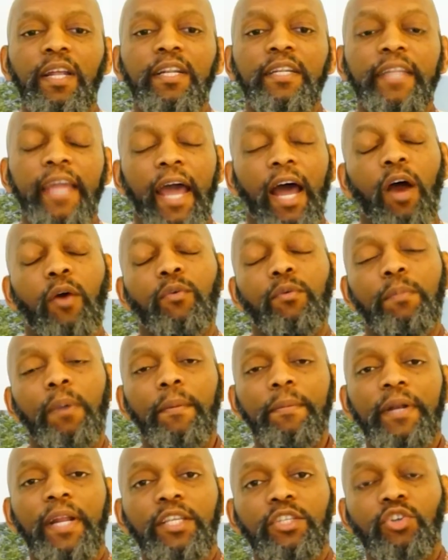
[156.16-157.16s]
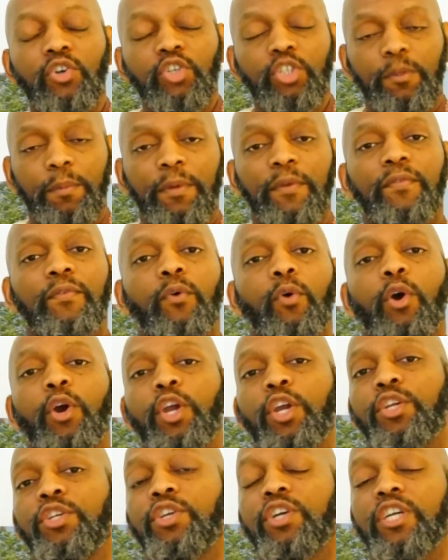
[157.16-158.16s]
Now, remember what I told you before,
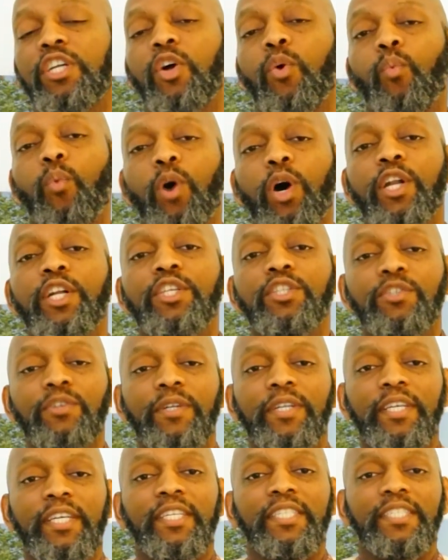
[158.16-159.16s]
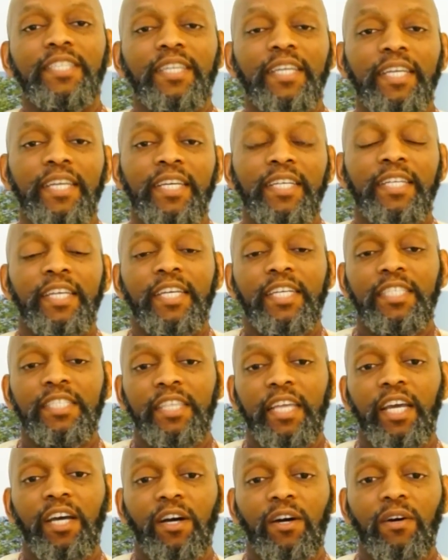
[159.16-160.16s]
you're going to want to do this in
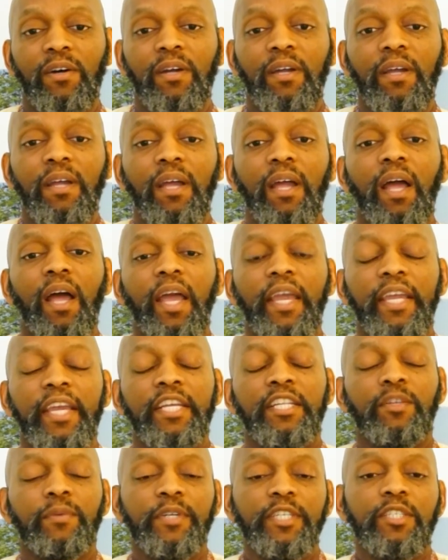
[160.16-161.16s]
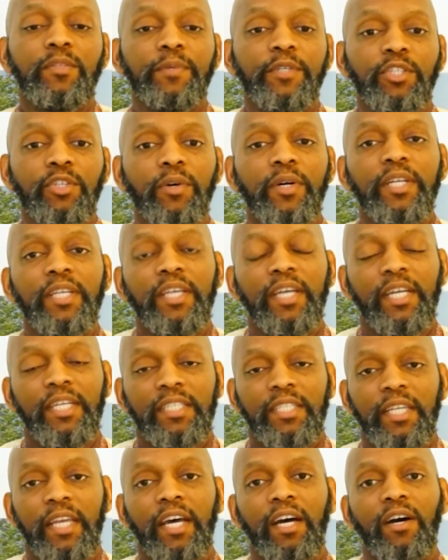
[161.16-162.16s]
Excel. And the reason we do it in
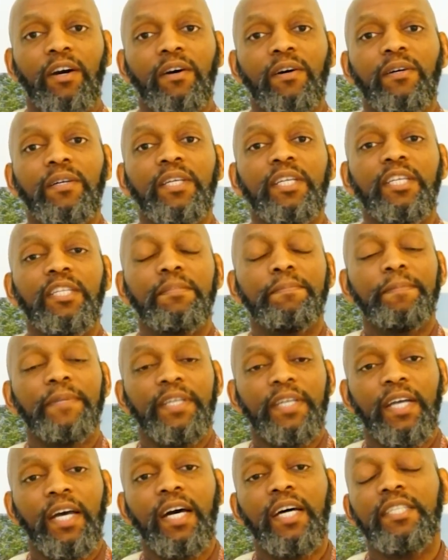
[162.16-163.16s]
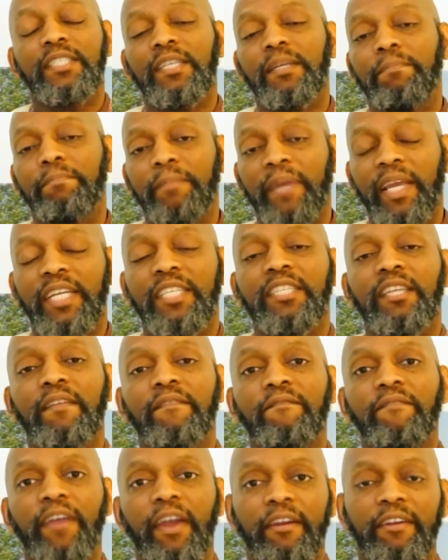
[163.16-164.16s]
Excel is because it makes it
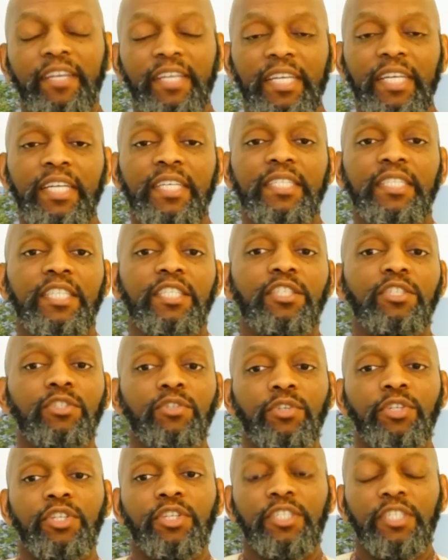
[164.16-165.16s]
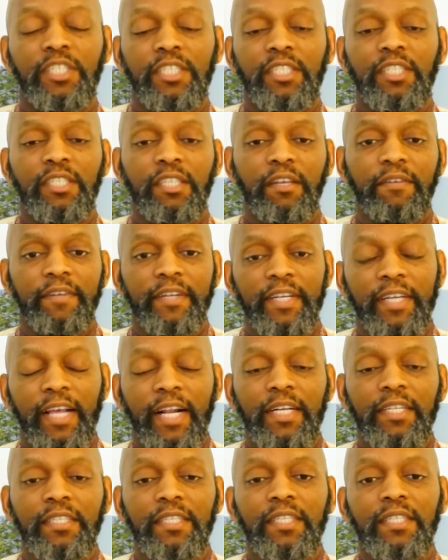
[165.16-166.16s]
very easy to do your sensitivity
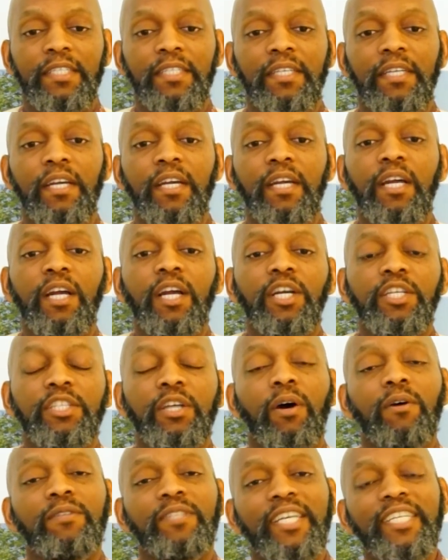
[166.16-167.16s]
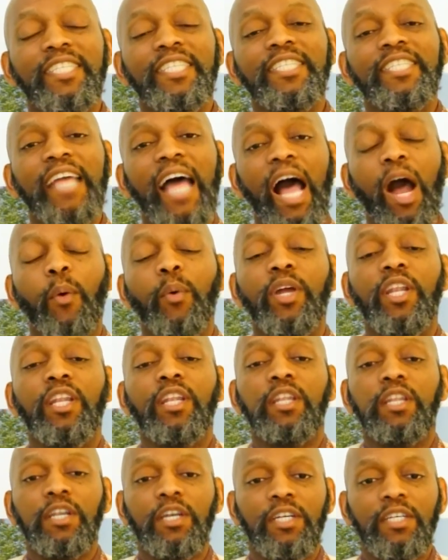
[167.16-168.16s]
analysis. So this is how it
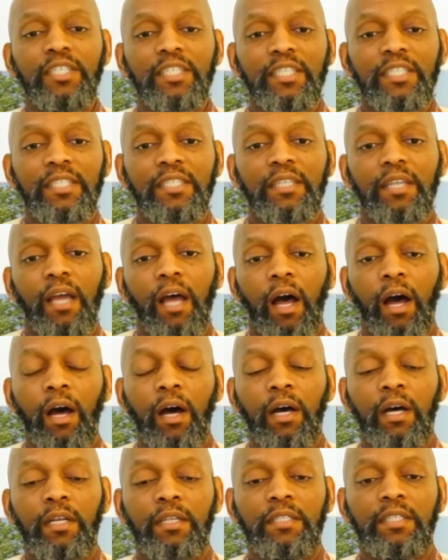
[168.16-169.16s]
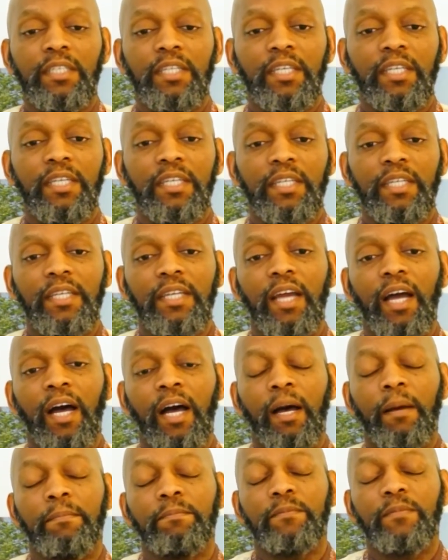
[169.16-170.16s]
looks on
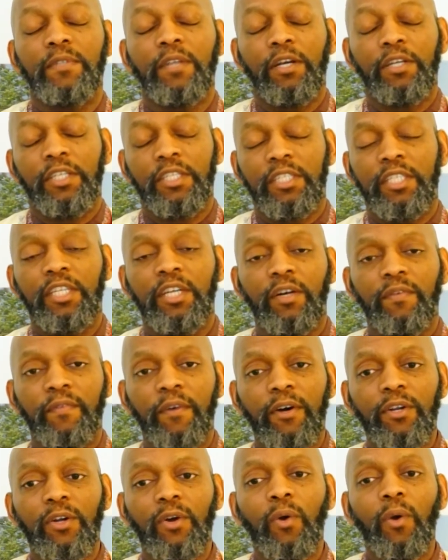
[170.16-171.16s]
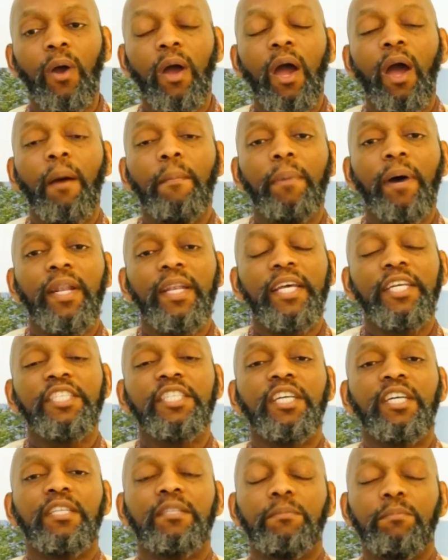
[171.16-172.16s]
a still photo, but let's
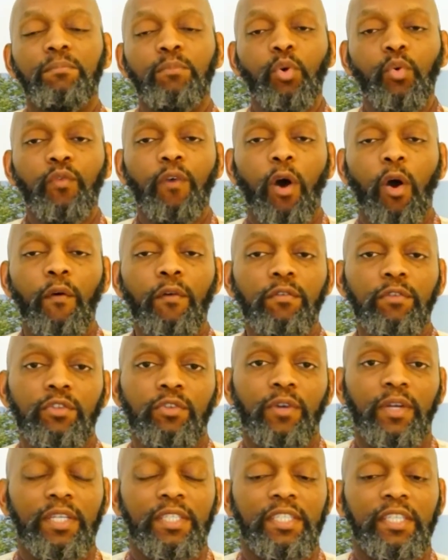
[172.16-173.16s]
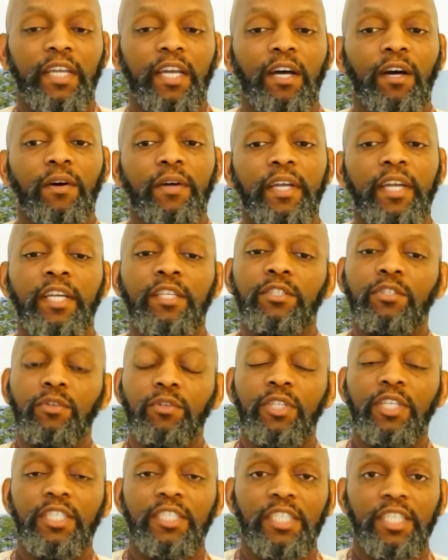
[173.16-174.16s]
just move over to Excel and do
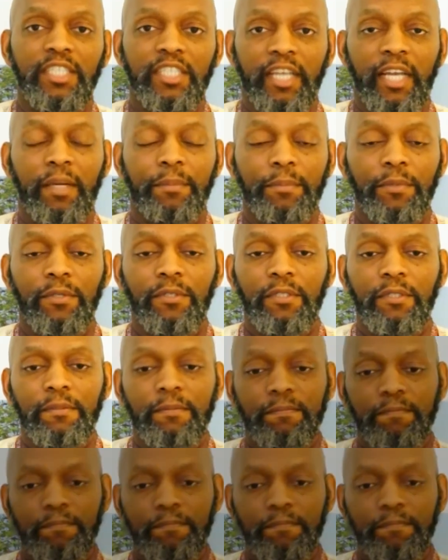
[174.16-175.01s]
these examples.